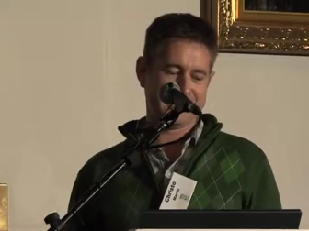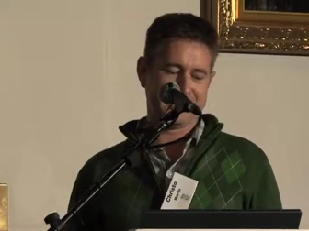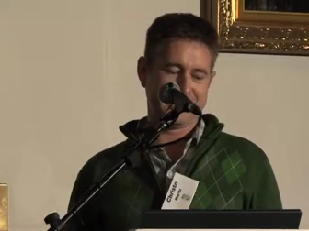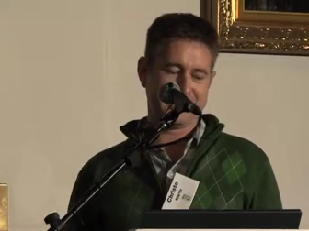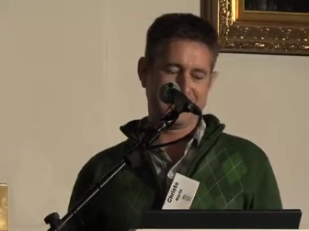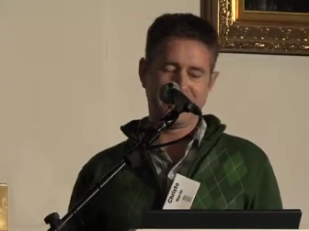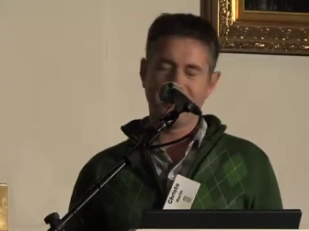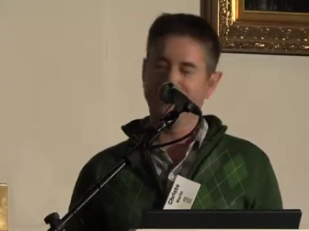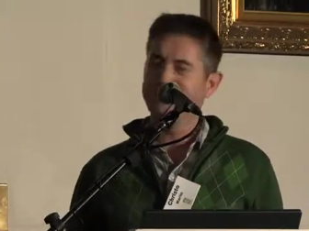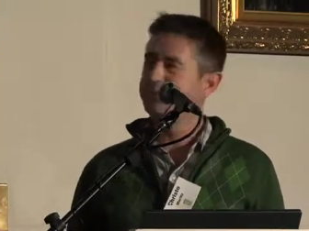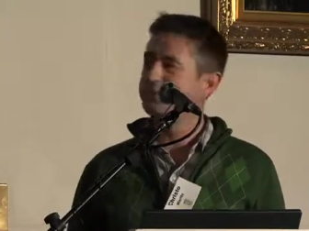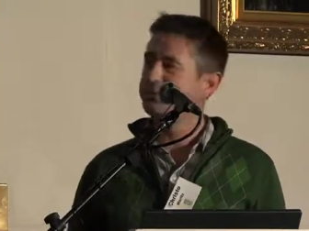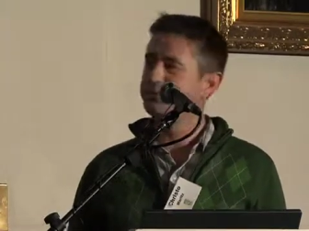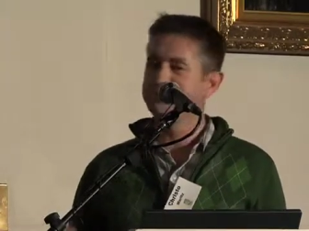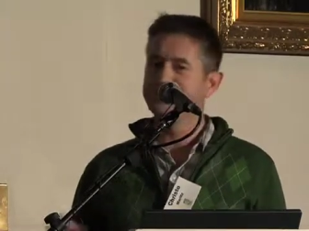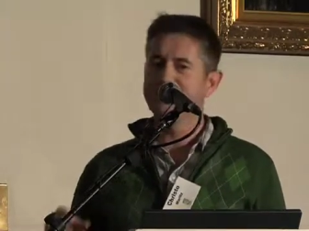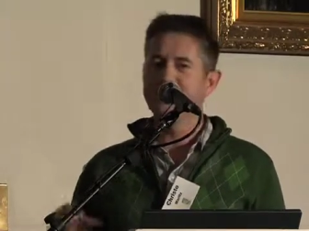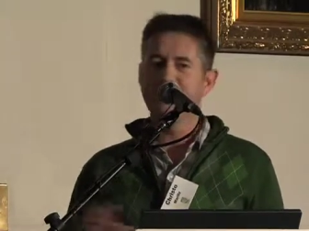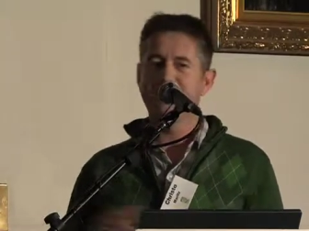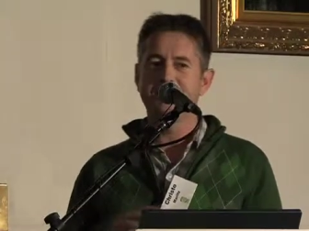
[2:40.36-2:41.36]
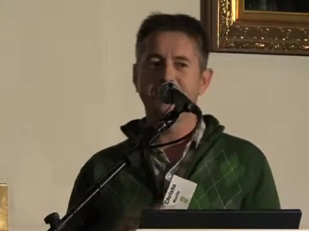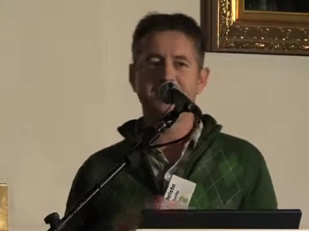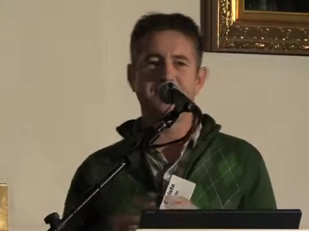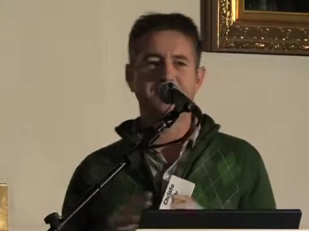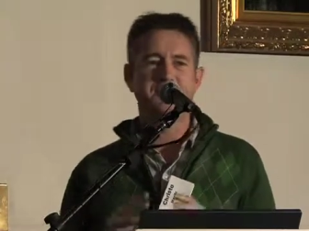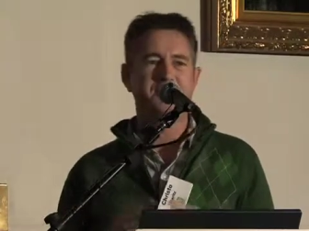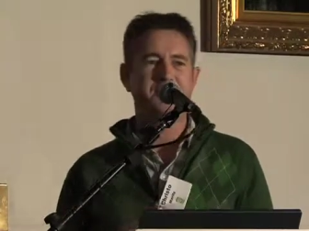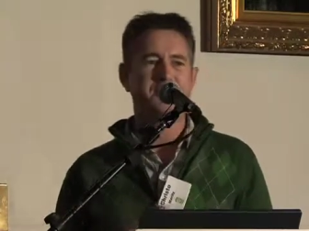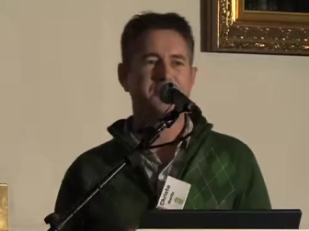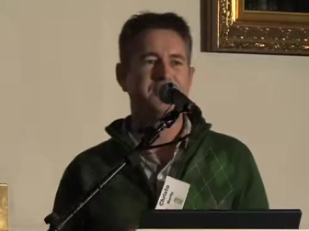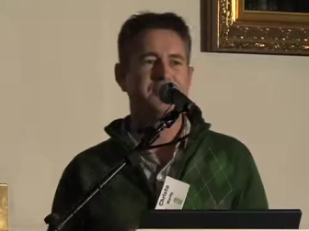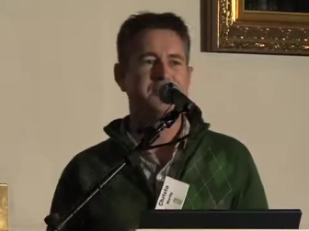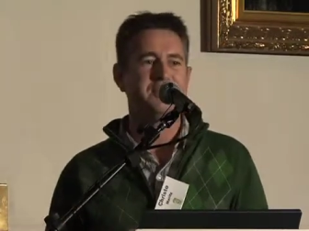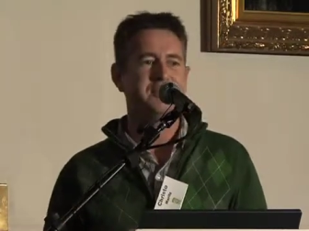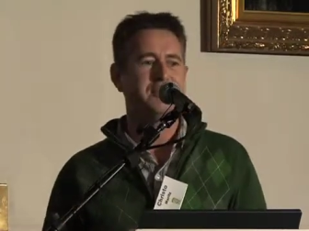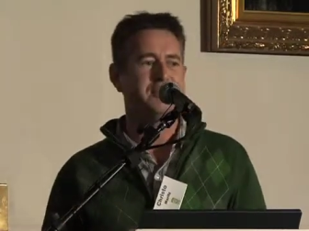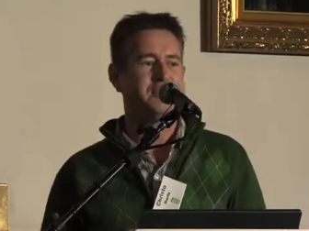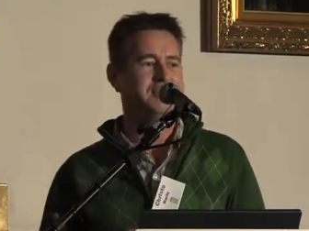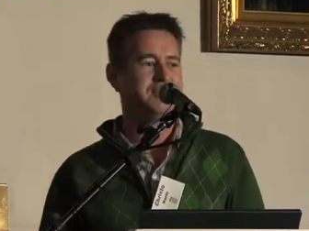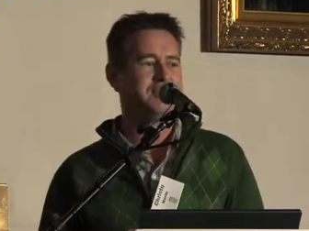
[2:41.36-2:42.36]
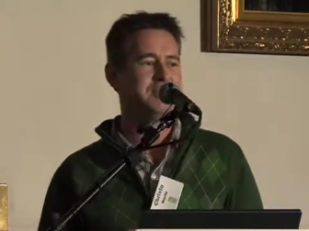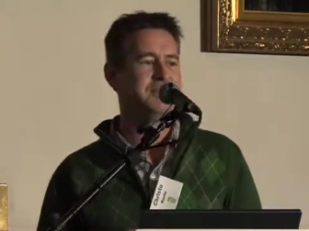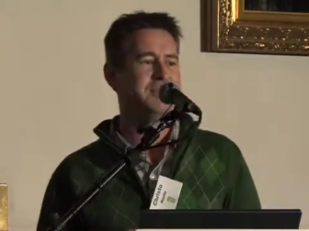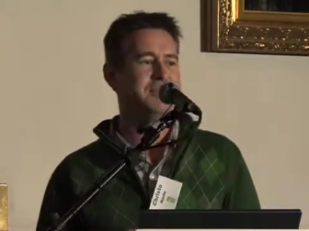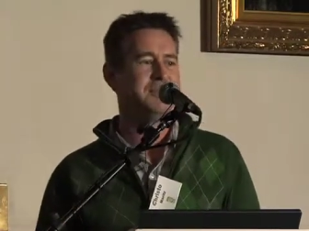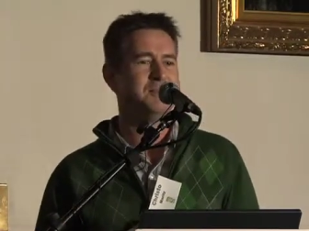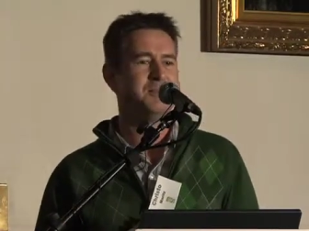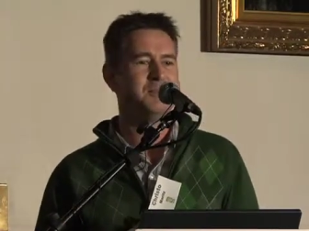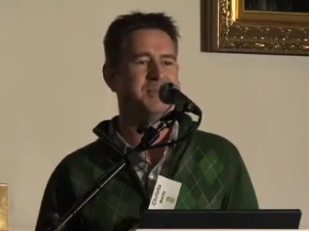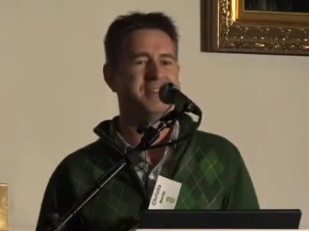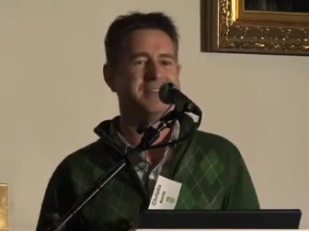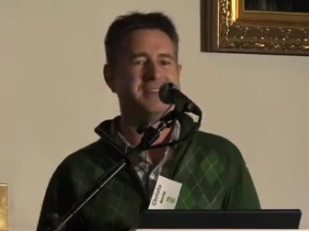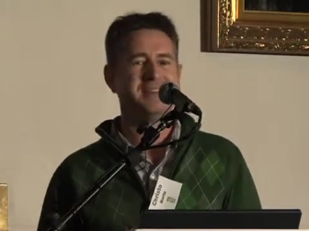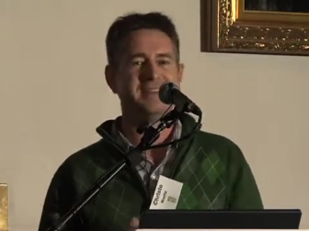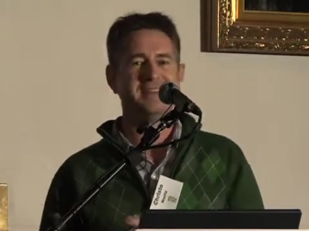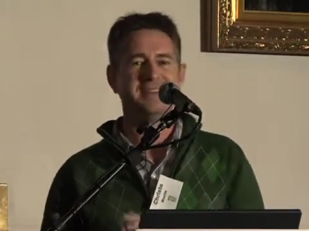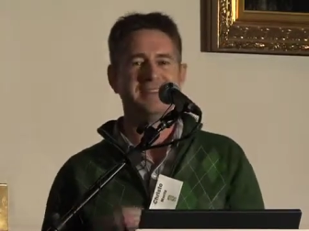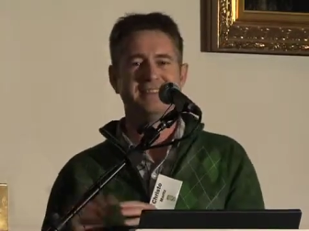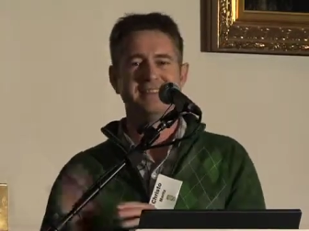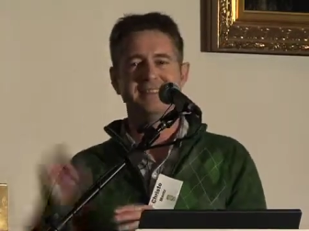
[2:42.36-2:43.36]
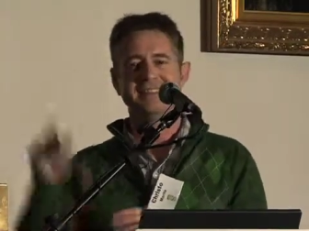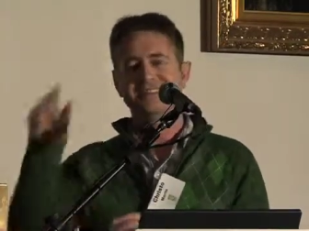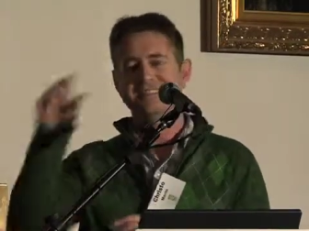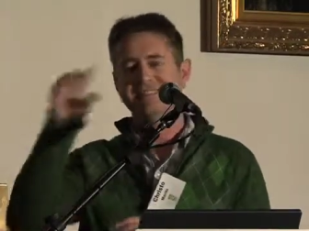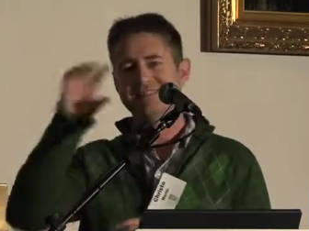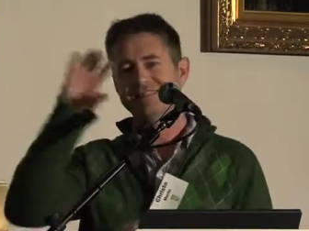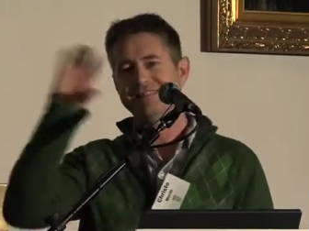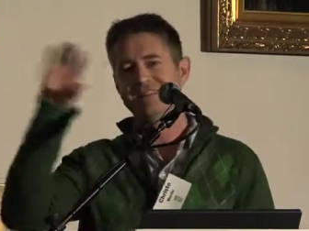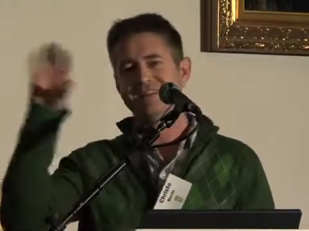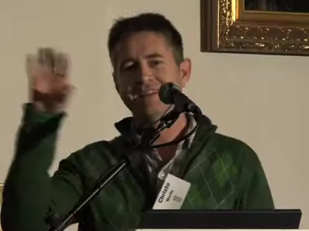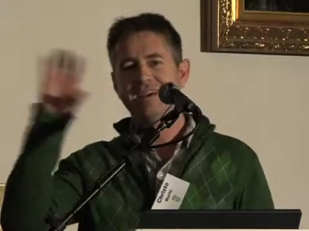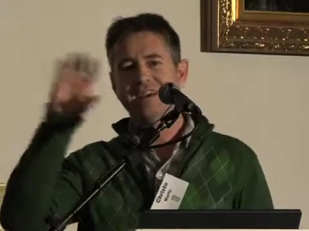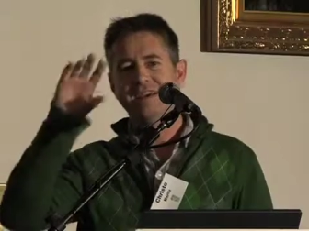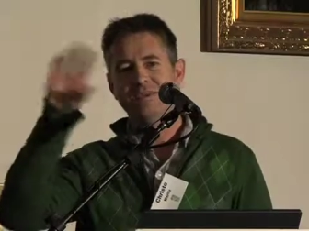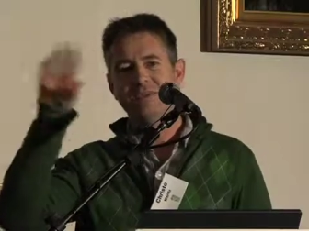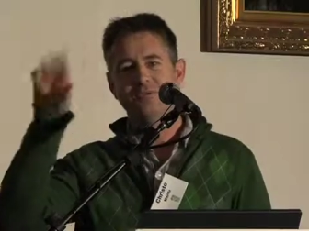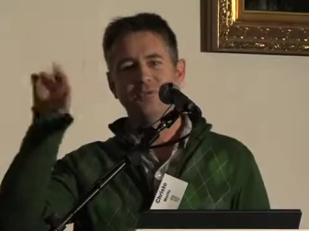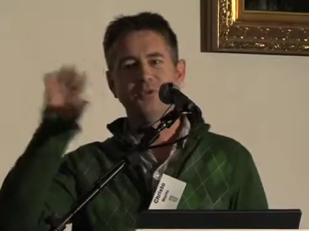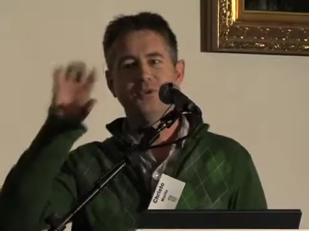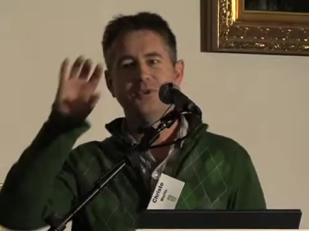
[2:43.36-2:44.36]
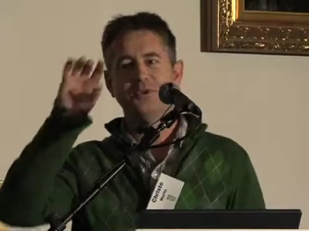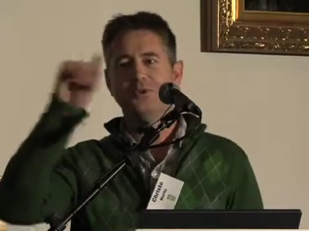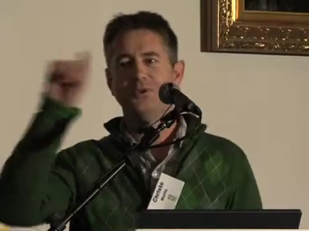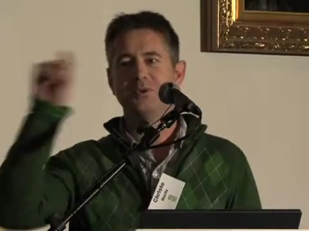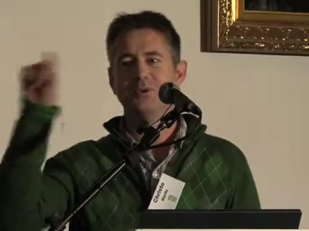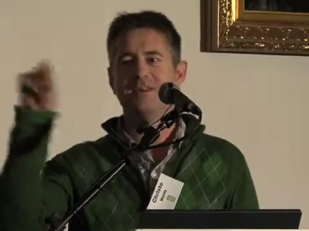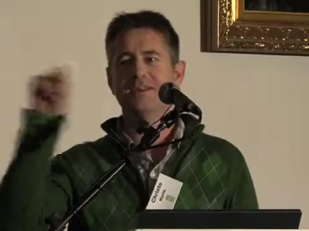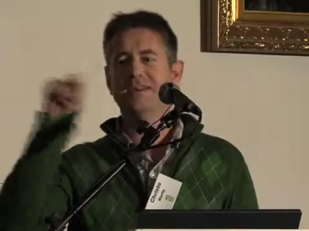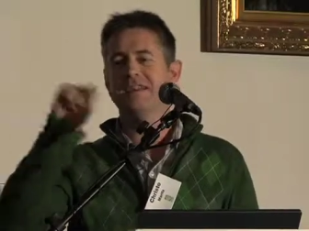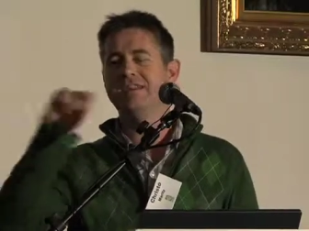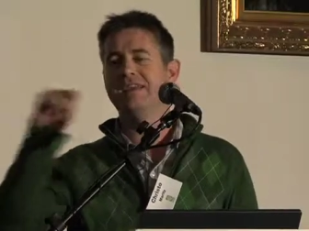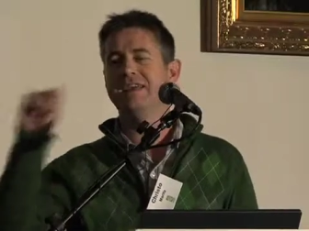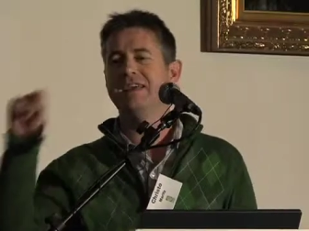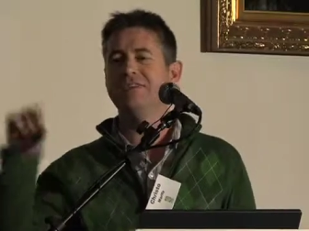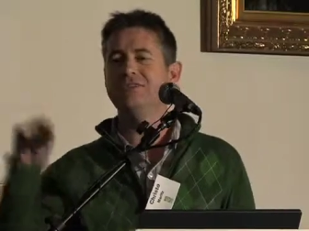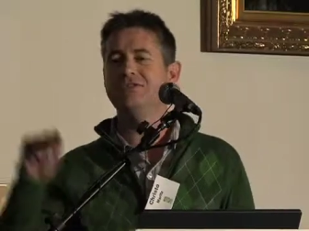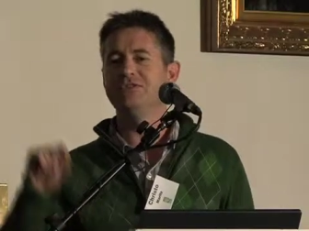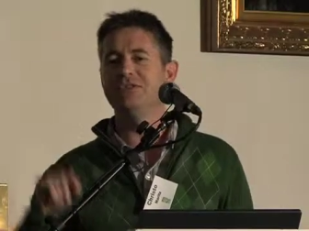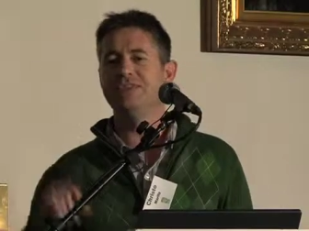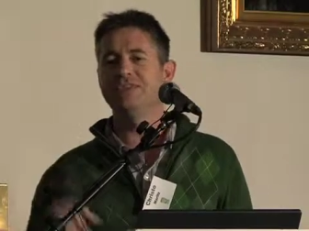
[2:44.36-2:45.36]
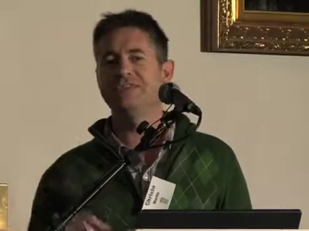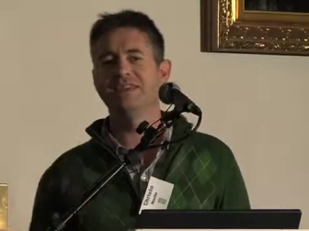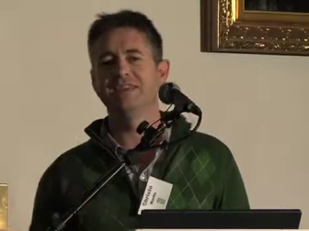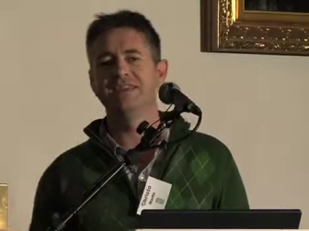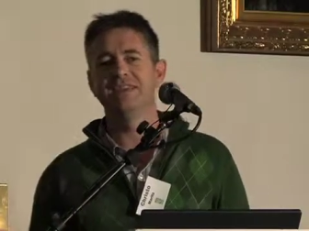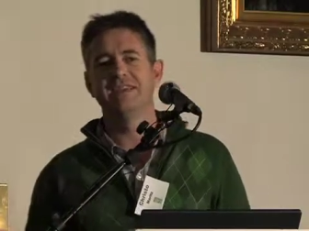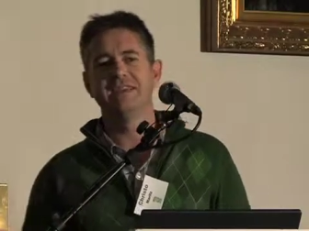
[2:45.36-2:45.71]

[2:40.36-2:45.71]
Now, you saw that picture of Philip with a nice little A4 with the little entries.